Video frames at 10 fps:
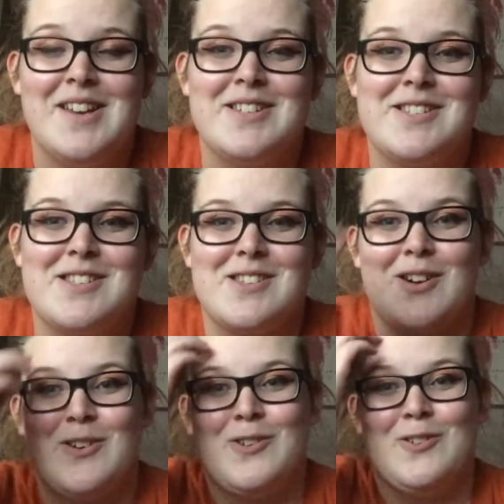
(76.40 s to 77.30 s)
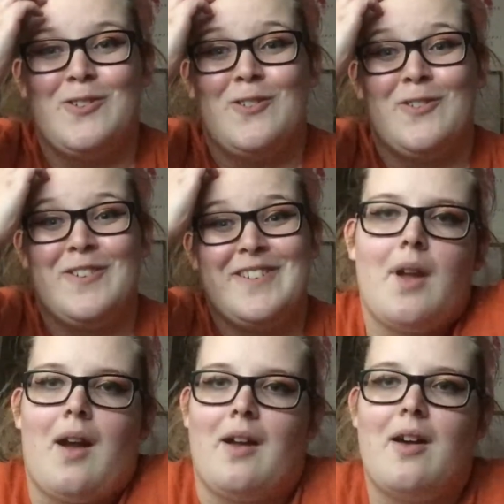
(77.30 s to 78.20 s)
So
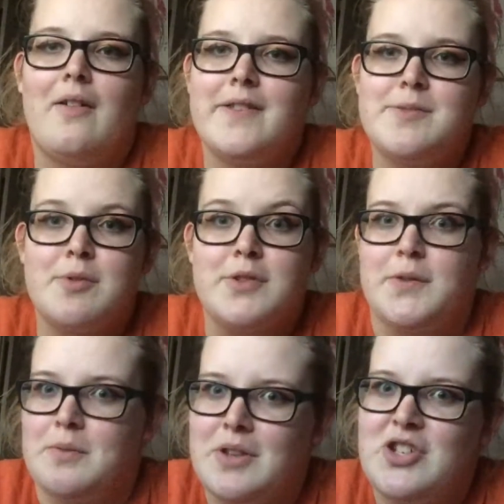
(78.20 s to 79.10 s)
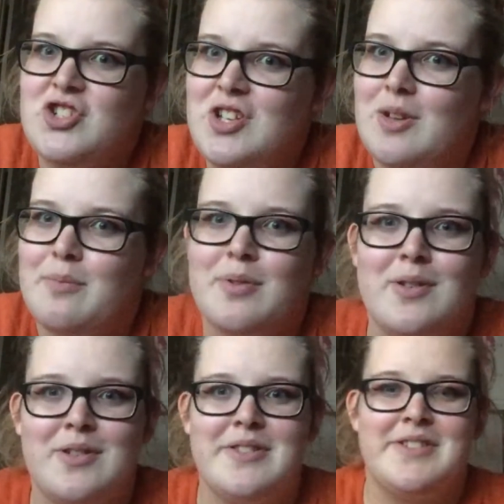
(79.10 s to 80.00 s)
I got all these books for really cheap.
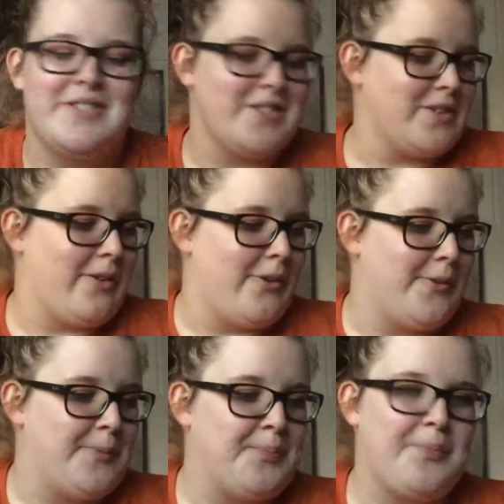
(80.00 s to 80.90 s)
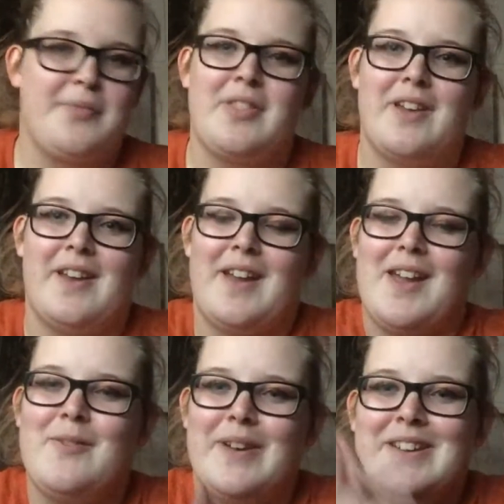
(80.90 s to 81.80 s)
So
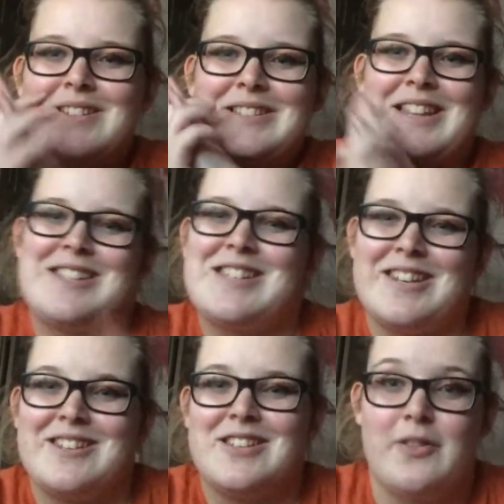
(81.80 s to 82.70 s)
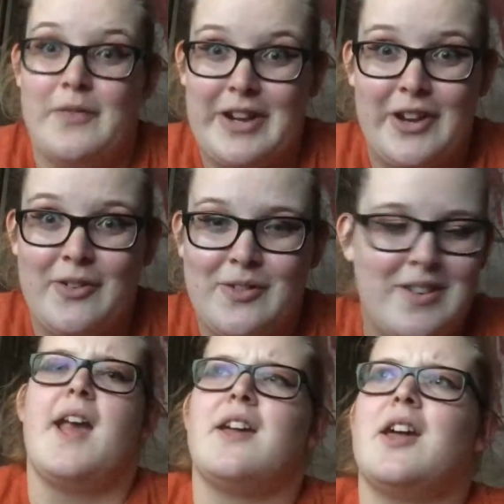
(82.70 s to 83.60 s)
anyway, let's get into the video.
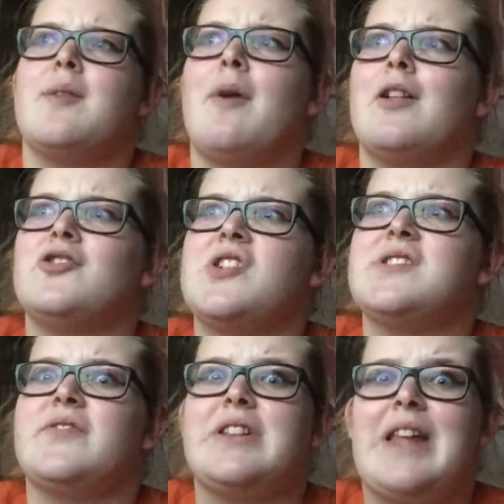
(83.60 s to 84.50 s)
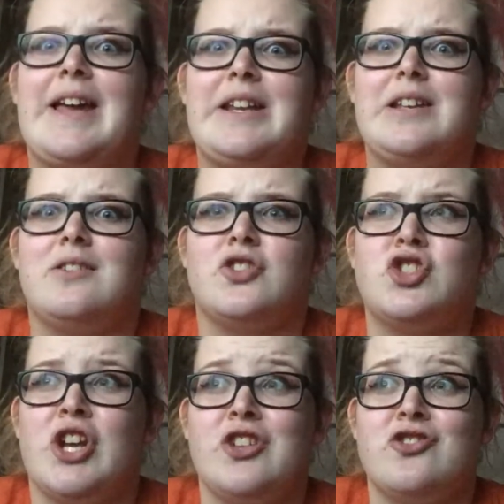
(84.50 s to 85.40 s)
And I apologize if the lighting
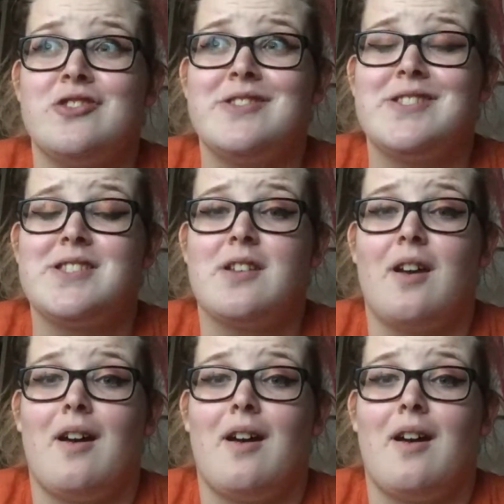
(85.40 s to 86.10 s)
changes.